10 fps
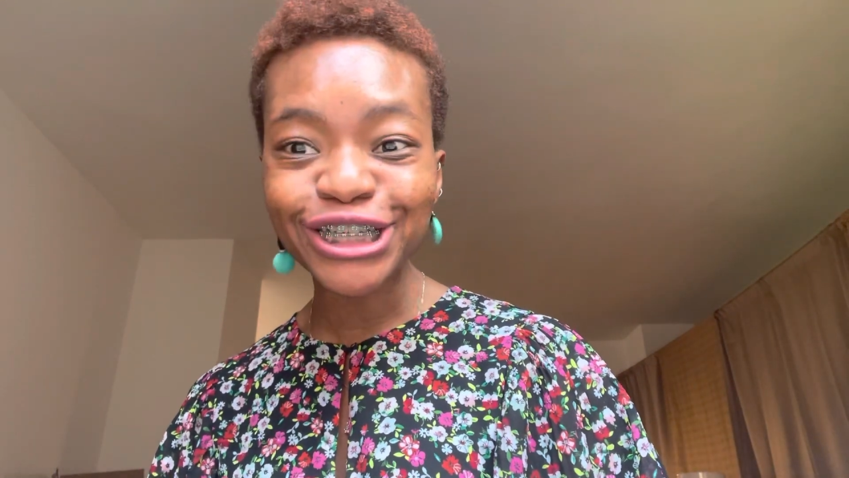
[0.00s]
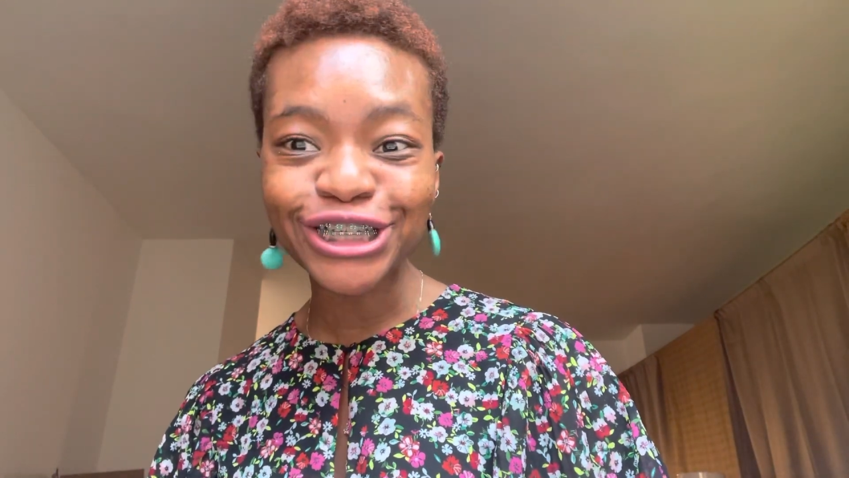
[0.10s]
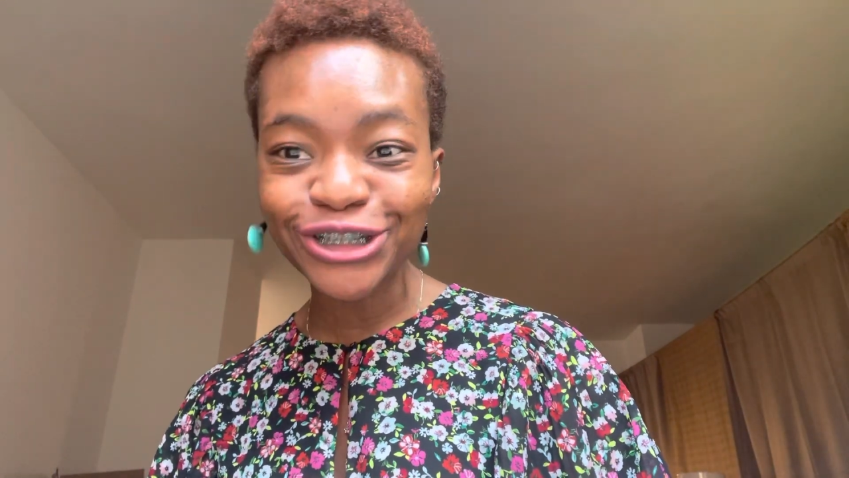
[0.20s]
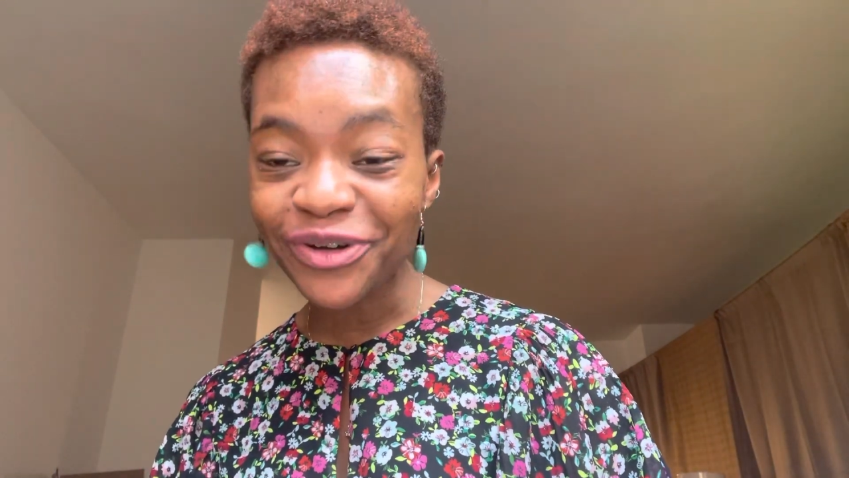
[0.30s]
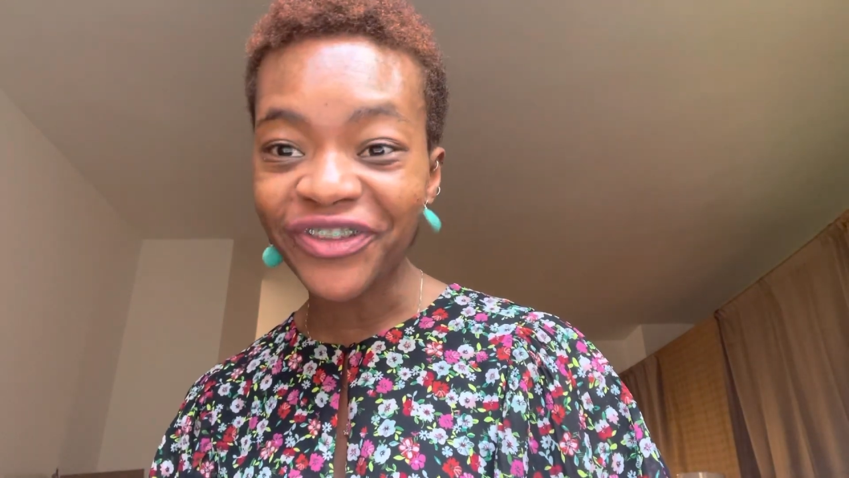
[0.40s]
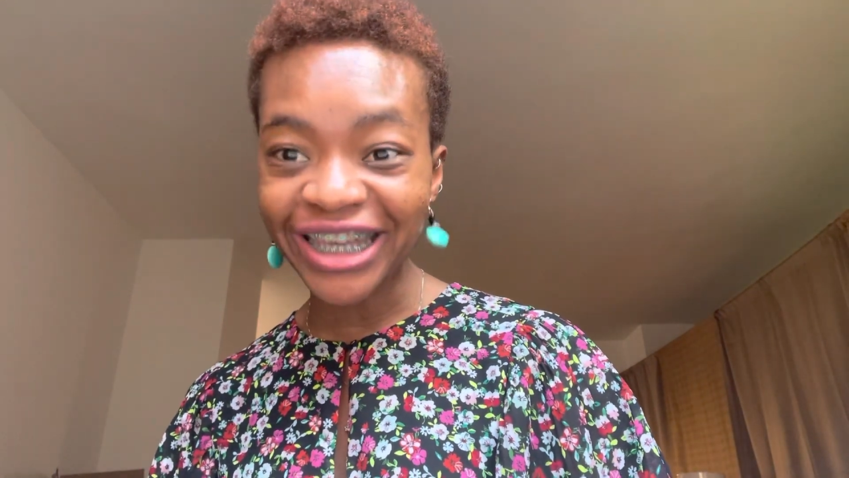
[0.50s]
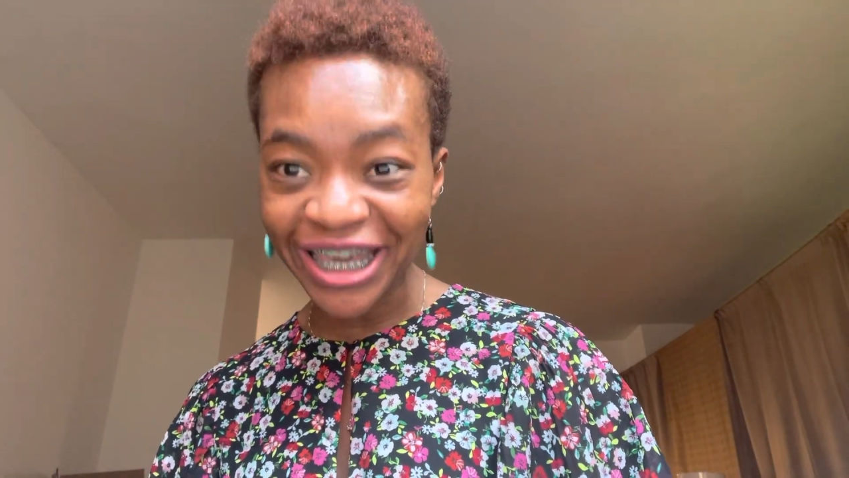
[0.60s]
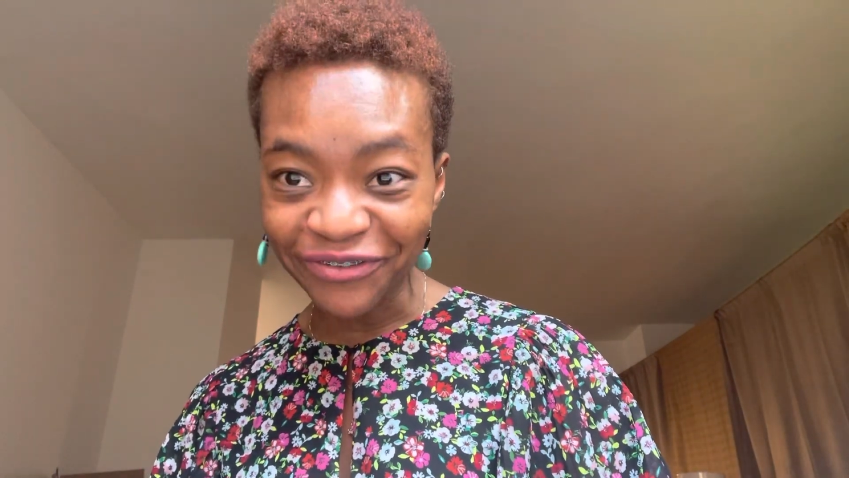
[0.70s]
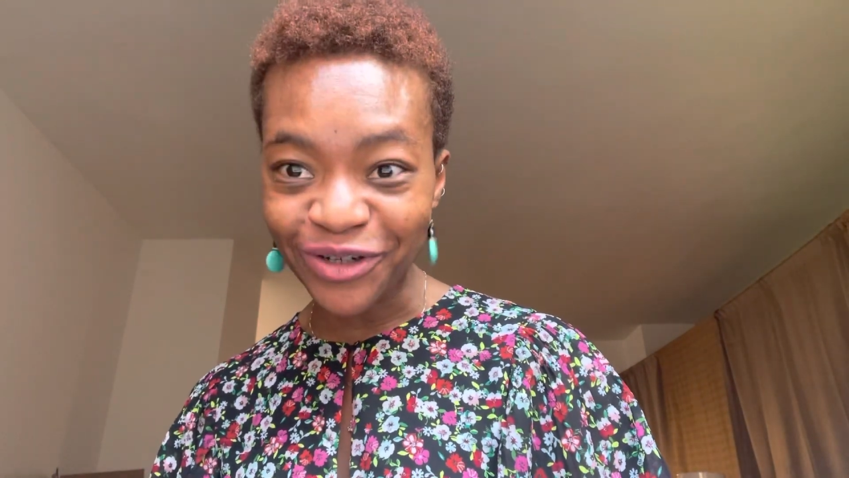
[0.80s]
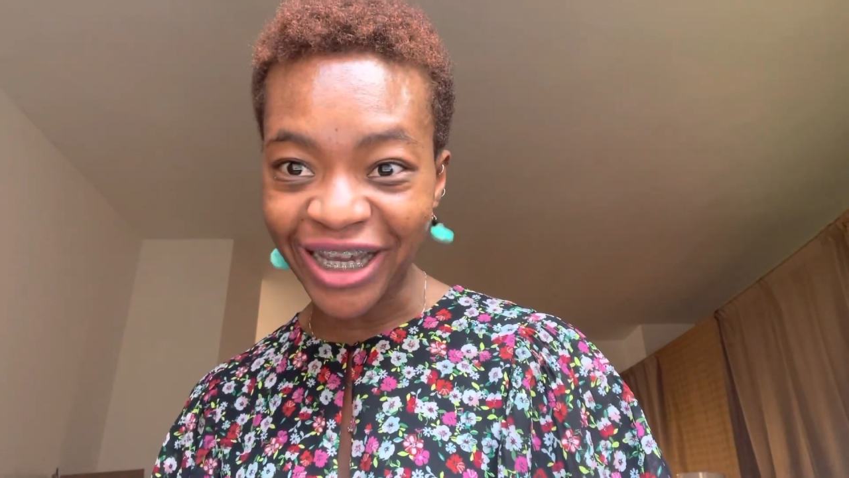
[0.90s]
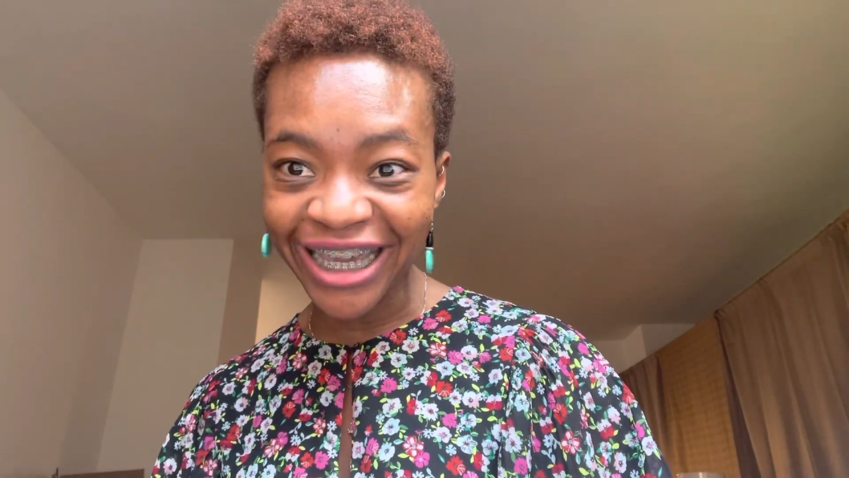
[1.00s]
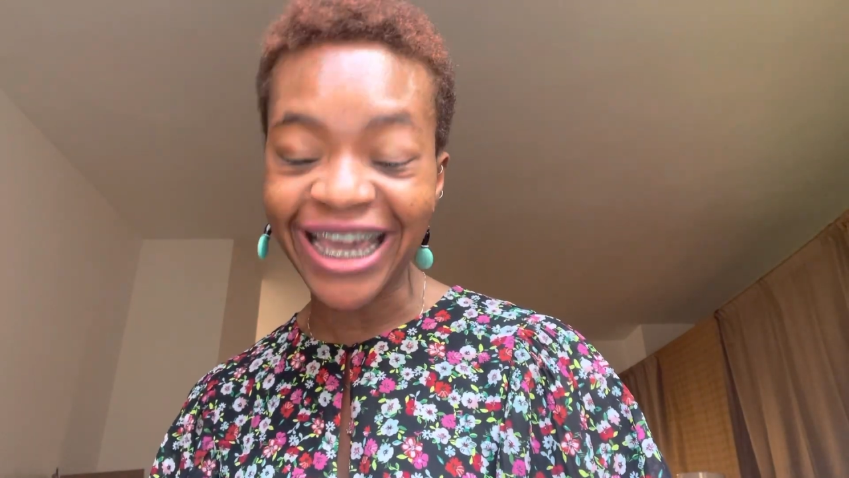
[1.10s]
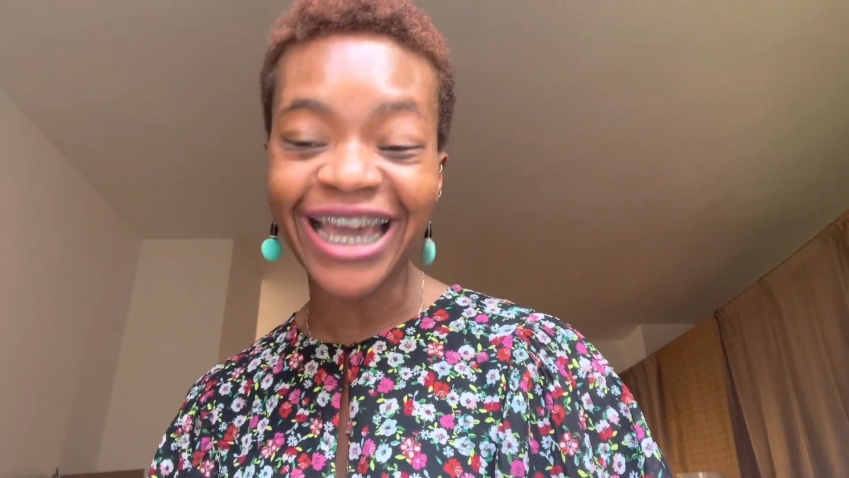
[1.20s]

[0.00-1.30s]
to do with the giveaway,